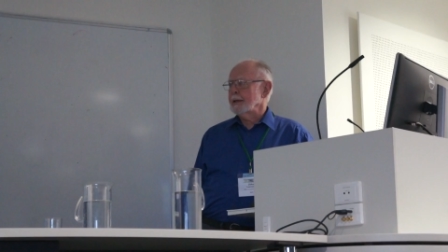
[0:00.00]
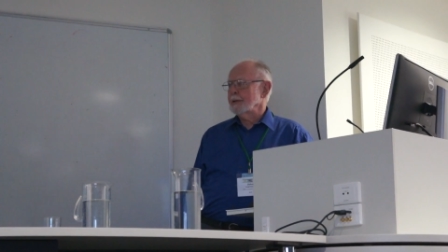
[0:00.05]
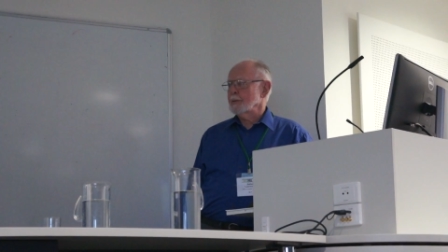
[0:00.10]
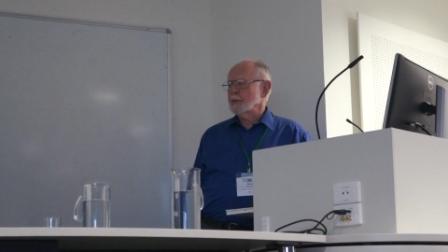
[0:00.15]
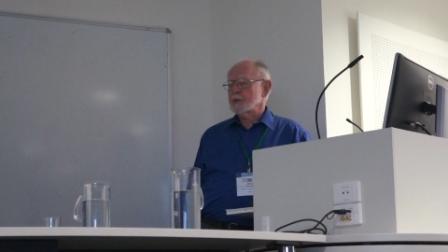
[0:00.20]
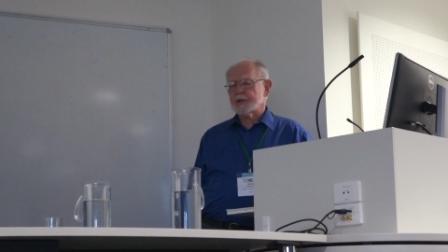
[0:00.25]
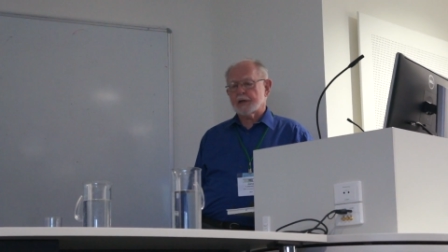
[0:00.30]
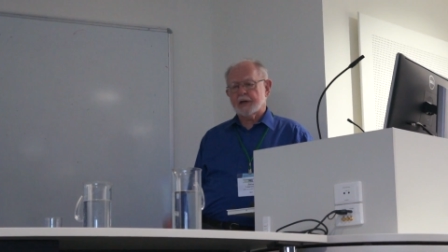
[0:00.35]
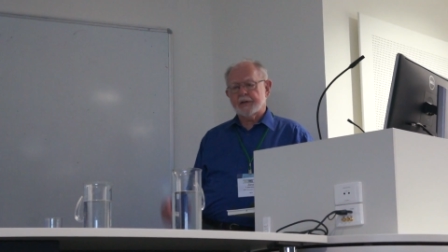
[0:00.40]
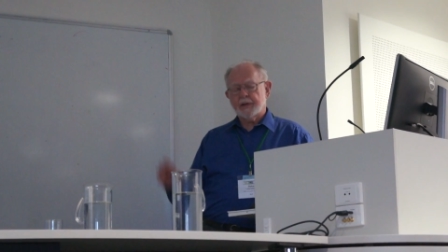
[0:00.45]

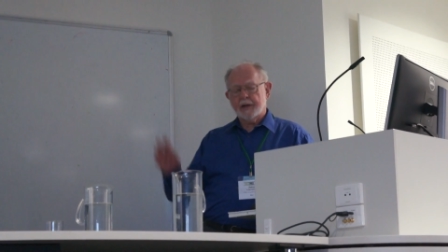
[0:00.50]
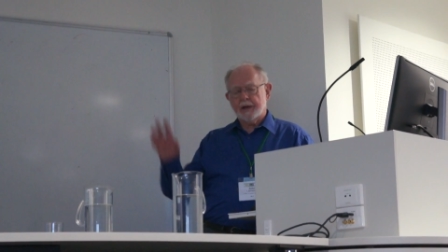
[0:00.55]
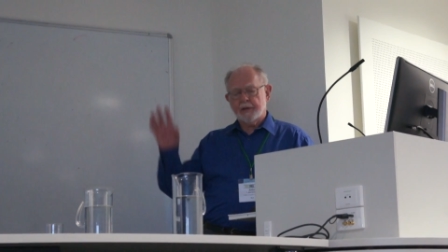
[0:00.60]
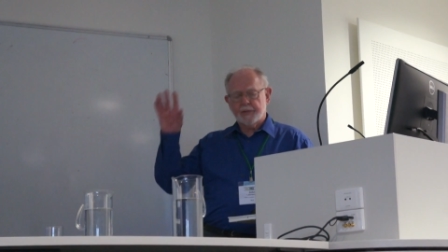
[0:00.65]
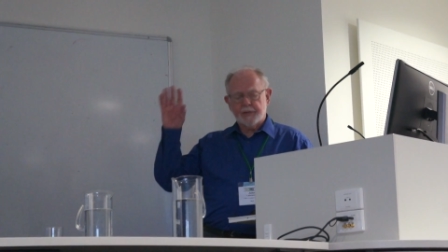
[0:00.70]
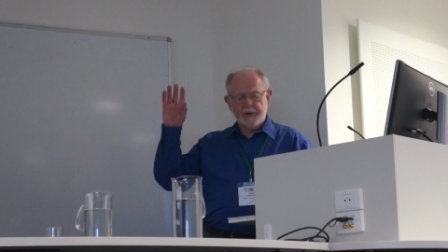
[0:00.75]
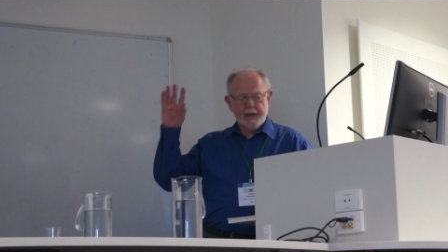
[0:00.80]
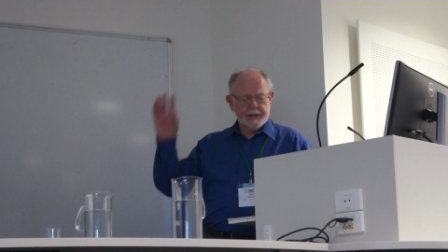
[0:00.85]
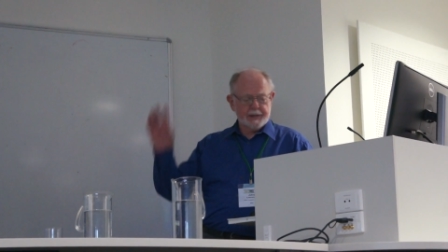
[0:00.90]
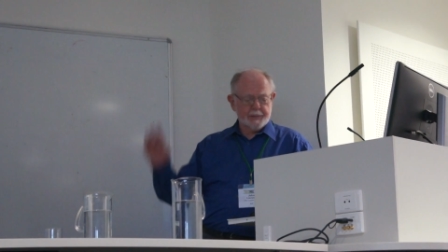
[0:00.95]
which I
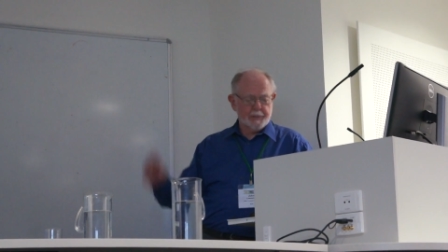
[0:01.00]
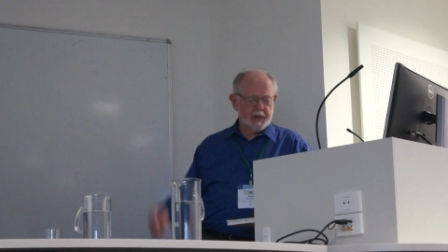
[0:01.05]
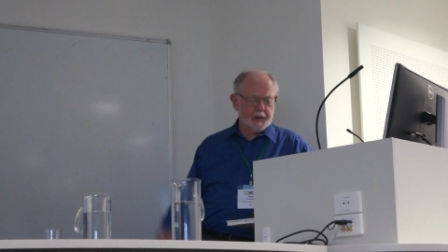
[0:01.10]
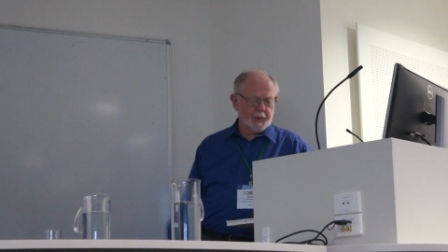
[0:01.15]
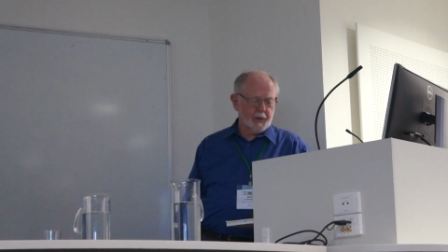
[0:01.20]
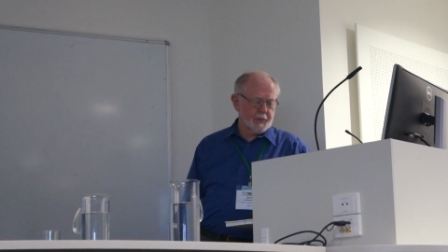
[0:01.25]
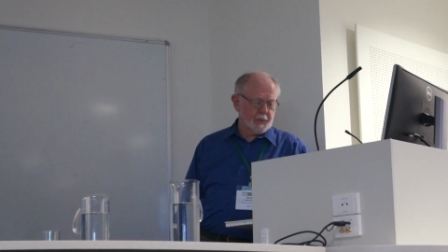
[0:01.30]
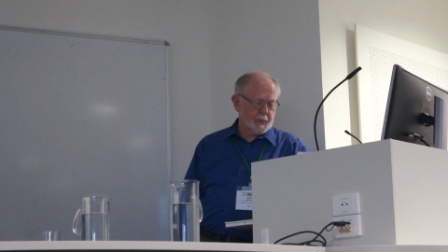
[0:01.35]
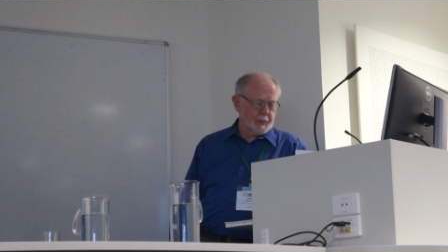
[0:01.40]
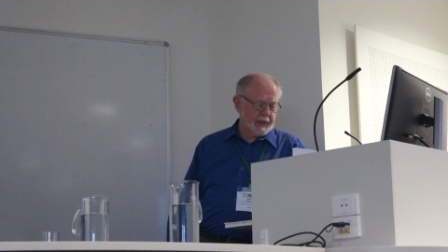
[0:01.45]
find a bit
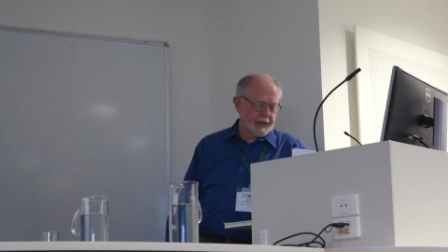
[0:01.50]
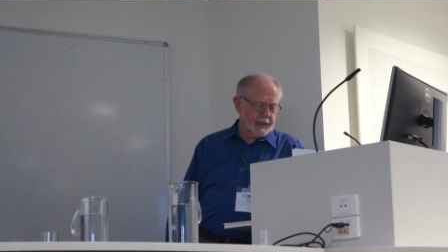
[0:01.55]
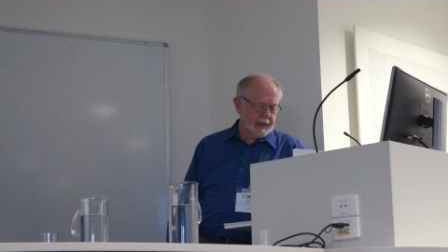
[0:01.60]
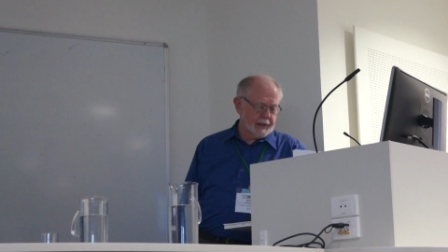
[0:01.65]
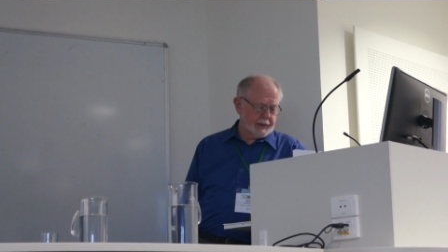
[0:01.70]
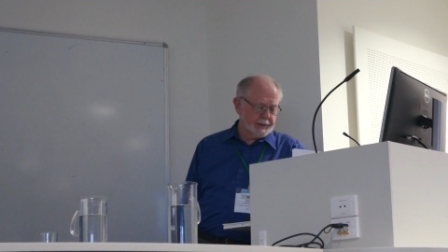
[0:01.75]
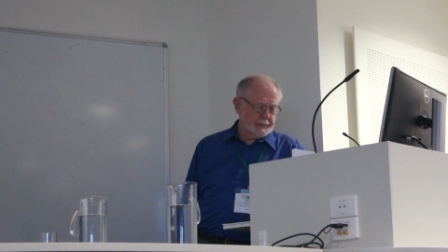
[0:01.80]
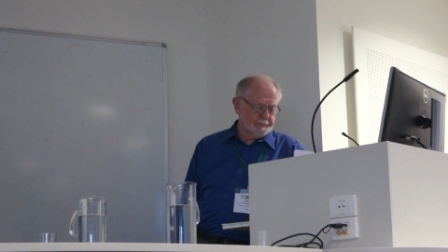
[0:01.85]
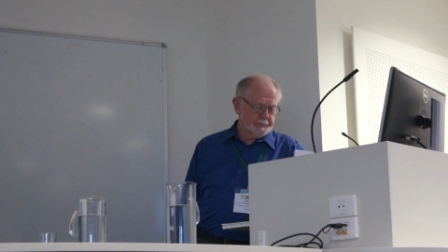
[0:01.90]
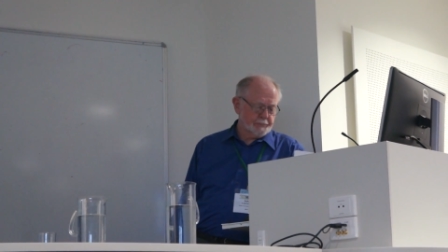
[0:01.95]
over my
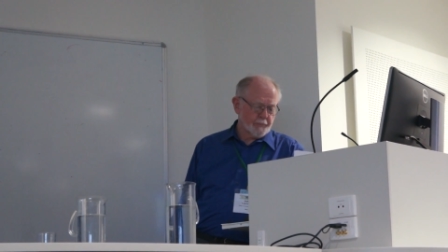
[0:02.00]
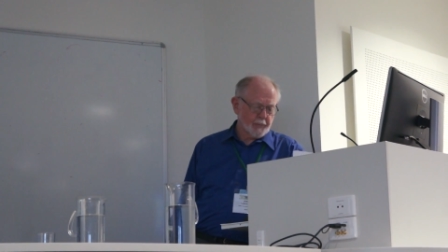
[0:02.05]
head.